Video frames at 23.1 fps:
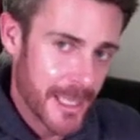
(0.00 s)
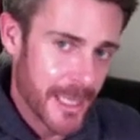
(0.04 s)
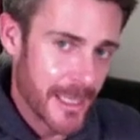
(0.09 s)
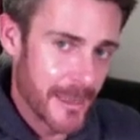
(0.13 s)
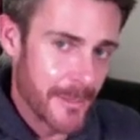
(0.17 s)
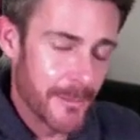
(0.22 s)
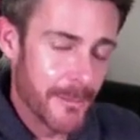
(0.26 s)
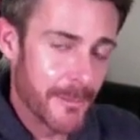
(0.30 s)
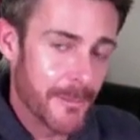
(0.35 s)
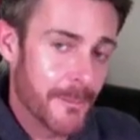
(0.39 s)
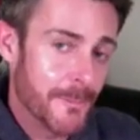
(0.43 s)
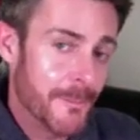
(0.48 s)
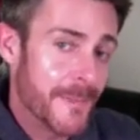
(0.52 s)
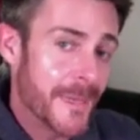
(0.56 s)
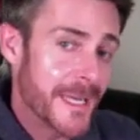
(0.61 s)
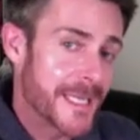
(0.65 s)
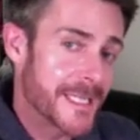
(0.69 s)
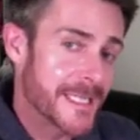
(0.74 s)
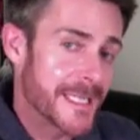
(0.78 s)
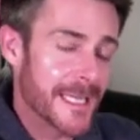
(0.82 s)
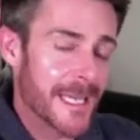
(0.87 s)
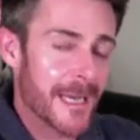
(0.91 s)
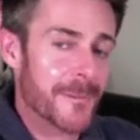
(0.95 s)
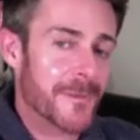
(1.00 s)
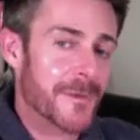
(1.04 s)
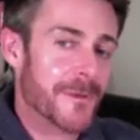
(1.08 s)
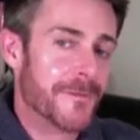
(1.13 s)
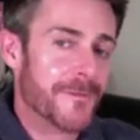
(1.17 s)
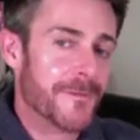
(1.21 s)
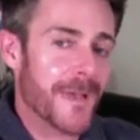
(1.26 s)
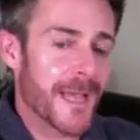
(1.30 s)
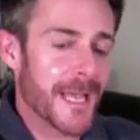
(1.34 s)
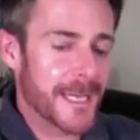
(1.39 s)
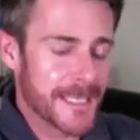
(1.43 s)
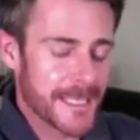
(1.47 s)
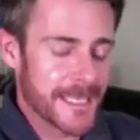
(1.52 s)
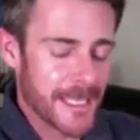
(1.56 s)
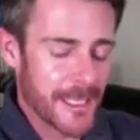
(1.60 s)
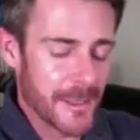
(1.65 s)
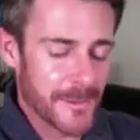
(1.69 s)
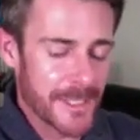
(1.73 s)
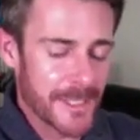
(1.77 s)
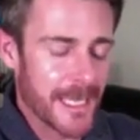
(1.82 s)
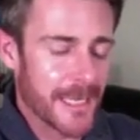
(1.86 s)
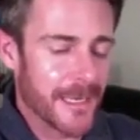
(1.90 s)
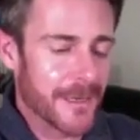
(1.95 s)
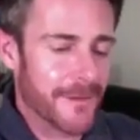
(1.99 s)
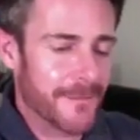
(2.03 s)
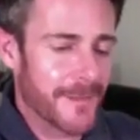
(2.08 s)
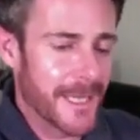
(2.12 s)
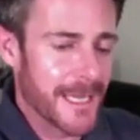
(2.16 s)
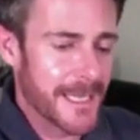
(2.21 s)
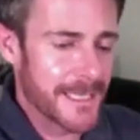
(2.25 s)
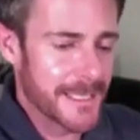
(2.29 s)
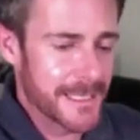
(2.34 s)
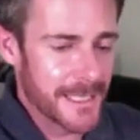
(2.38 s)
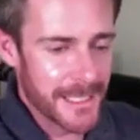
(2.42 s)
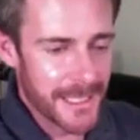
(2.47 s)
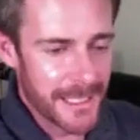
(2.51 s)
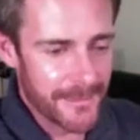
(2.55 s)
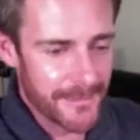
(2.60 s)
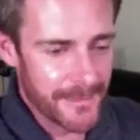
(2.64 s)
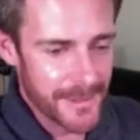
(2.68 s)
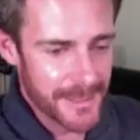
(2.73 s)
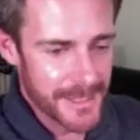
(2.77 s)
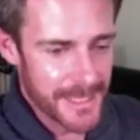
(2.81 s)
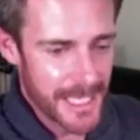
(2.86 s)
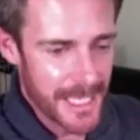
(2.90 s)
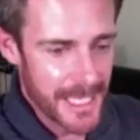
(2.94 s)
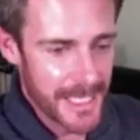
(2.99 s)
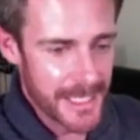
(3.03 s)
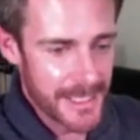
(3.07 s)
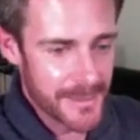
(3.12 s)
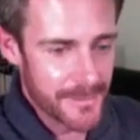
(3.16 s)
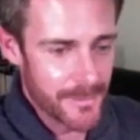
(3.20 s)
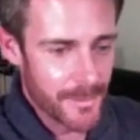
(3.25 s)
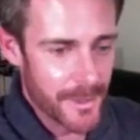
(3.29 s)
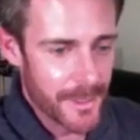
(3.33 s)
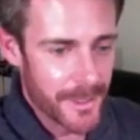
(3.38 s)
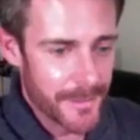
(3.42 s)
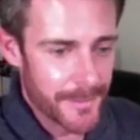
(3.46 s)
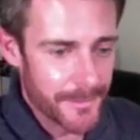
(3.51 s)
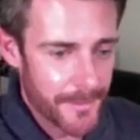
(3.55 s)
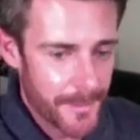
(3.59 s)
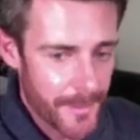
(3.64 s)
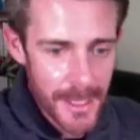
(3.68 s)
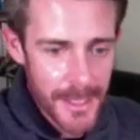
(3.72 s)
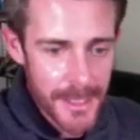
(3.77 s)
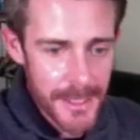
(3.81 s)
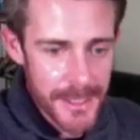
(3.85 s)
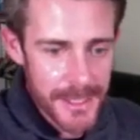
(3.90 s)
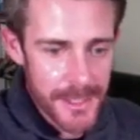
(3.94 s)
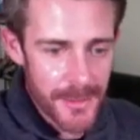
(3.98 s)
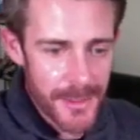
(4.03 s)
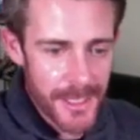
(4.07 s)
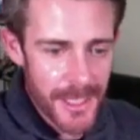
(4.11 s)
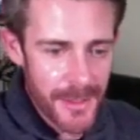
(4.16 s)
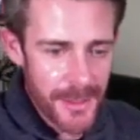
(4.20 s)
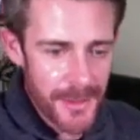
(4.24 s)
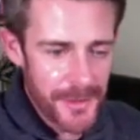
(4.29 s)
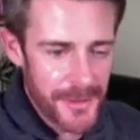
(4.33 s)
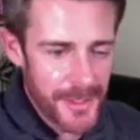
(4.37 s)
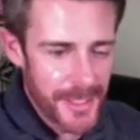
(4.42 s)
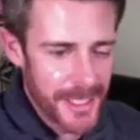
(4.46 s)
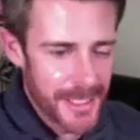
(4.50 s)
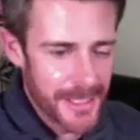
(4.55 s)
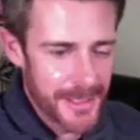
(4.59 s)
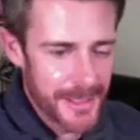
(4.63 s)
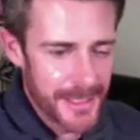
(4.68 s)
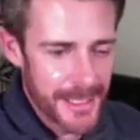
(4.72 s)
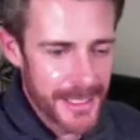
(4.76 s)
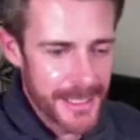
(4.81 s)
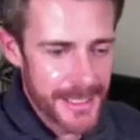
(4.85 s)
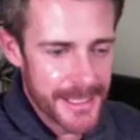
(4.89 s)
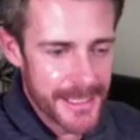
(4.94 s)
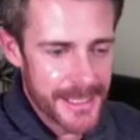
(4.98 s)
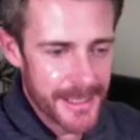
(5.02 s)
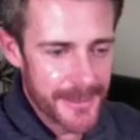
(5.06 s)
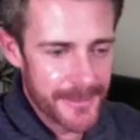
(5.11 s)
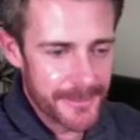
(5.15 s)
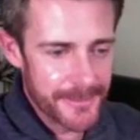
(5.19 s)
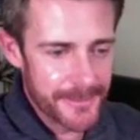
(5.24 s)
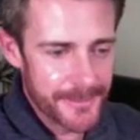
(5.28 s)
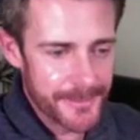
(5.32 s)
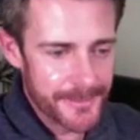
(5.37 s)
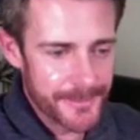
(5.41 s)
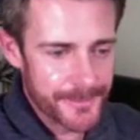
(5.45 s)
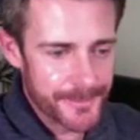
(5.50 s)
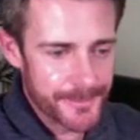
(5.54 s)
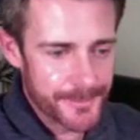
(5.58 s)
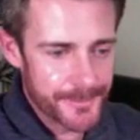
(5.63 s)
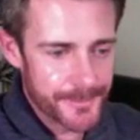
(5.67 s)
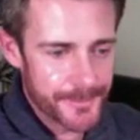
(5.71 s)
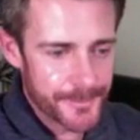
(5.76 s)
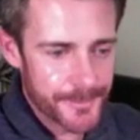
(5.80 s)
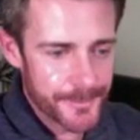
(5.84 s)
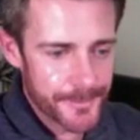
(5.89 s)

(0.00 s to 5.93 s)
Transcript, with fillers: um, mixing up the fats helped elevate levels as well. So another thing that um,